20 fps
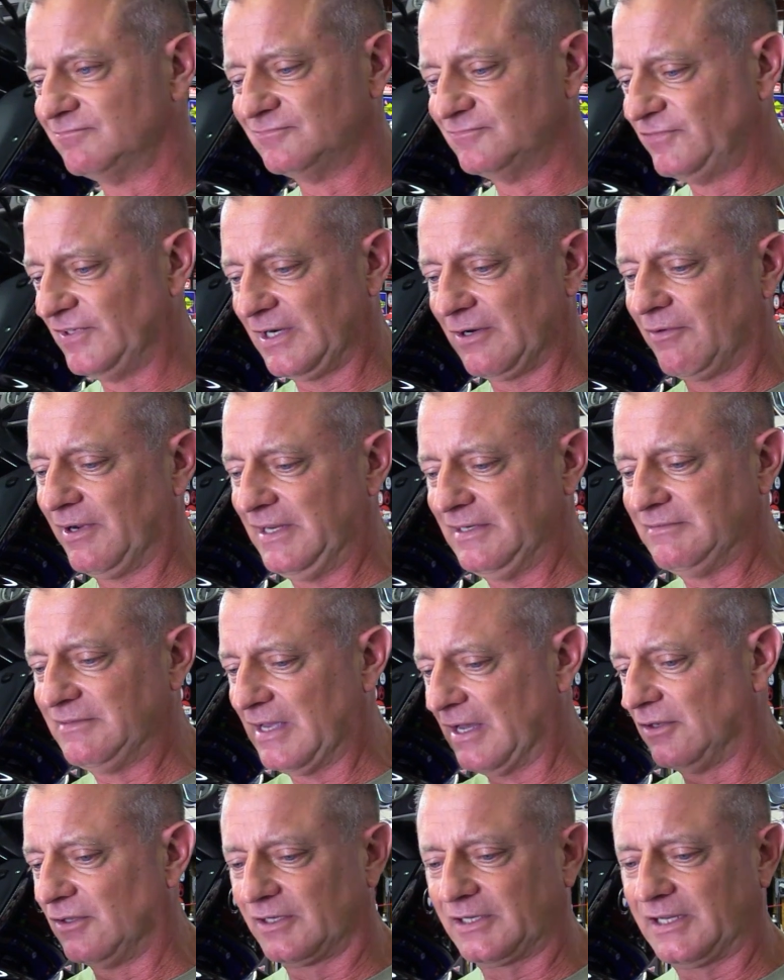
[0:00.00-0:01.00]
very
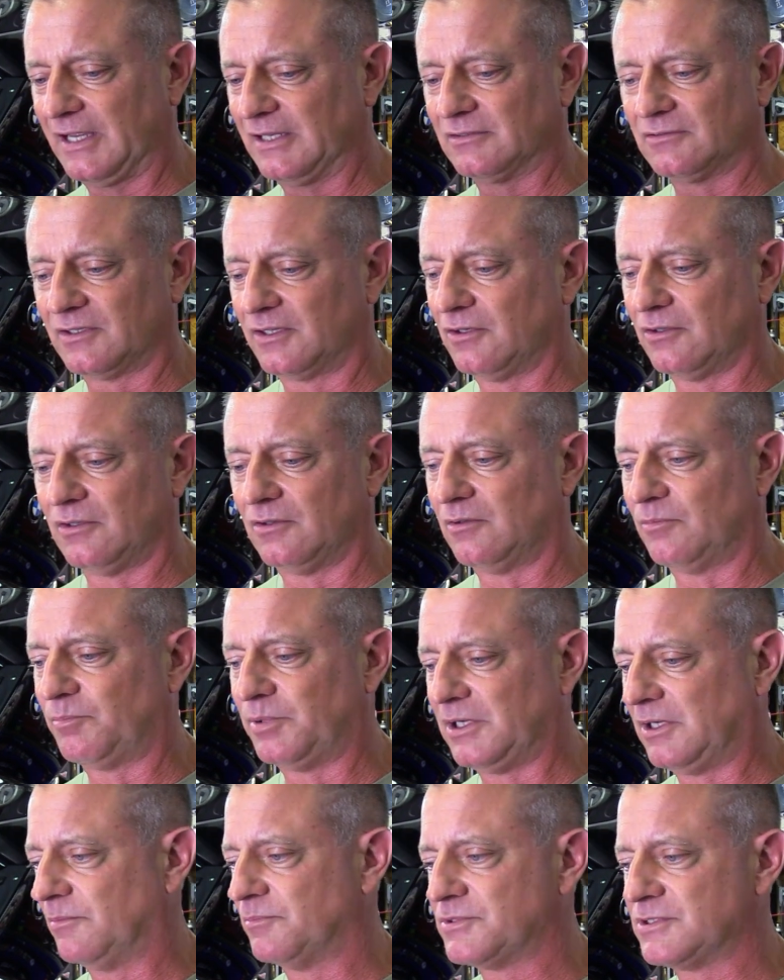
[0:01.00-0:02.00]
delicate little
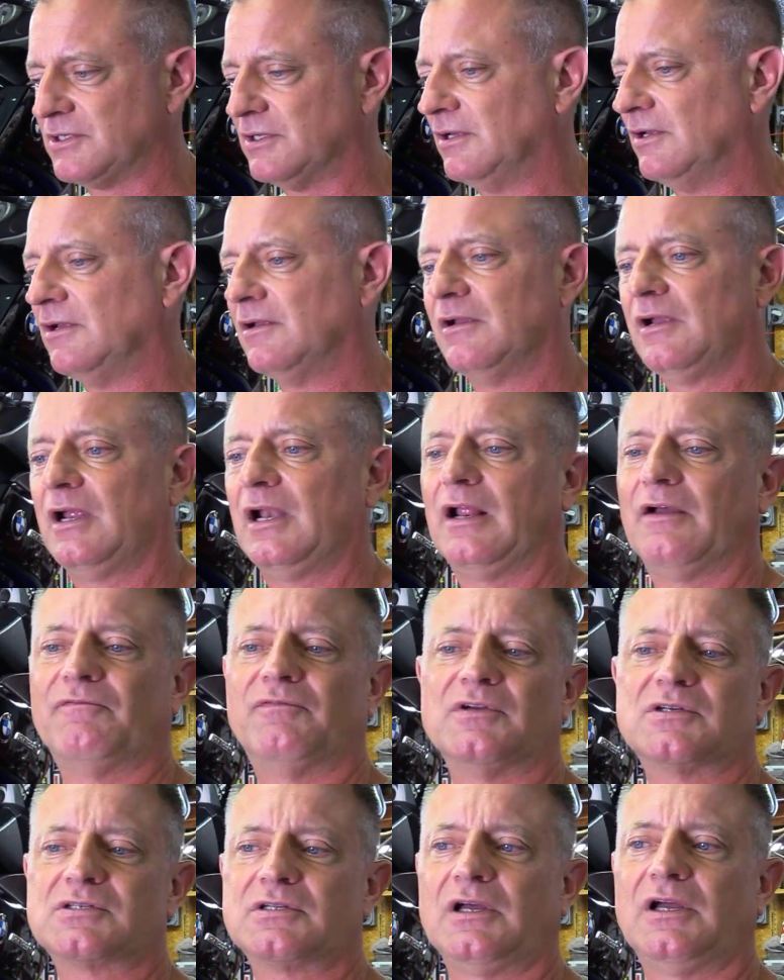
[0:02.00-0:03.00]
pumps, and if
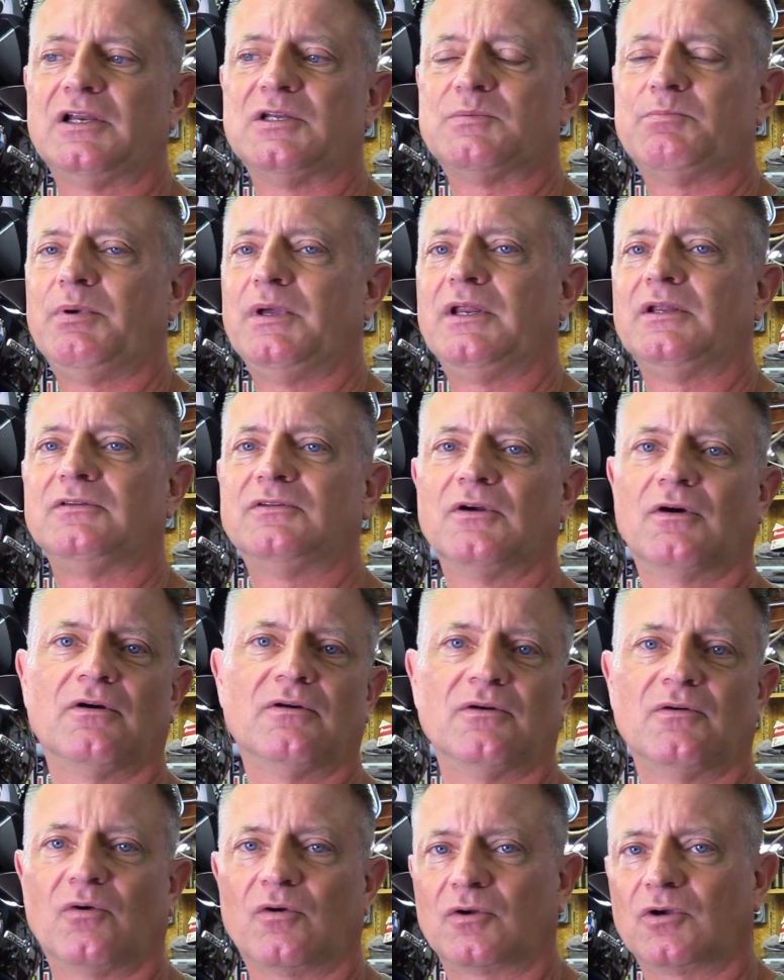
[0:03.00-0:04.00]
the slightest bit of
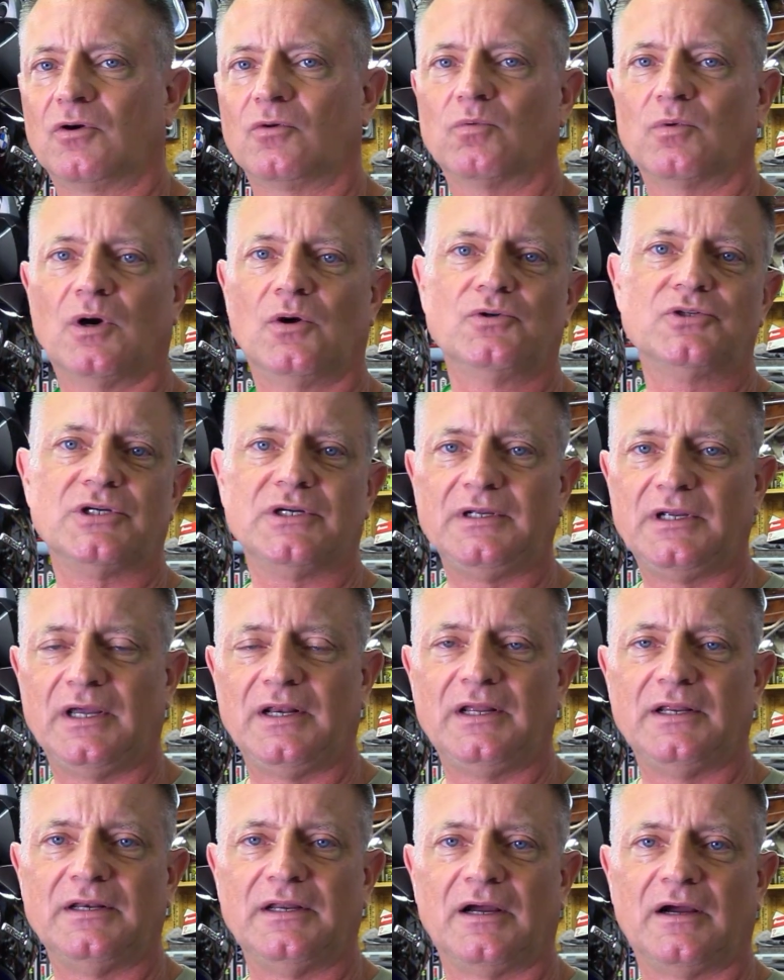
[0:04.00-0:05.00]
dirt or corrosion
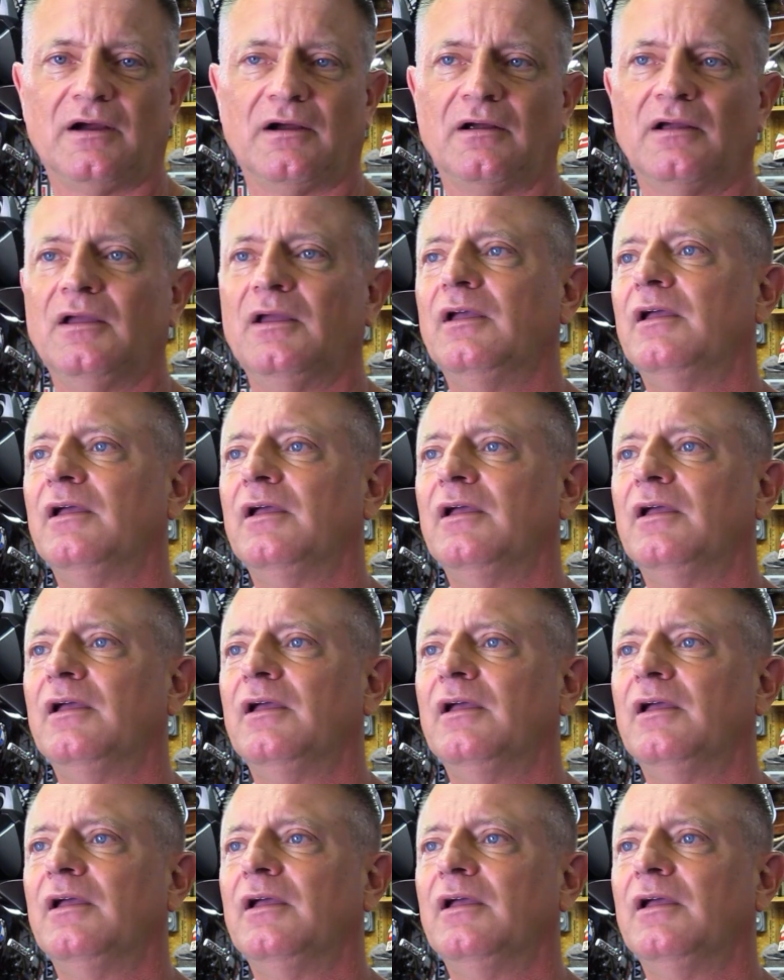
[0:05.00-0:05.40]
get in there,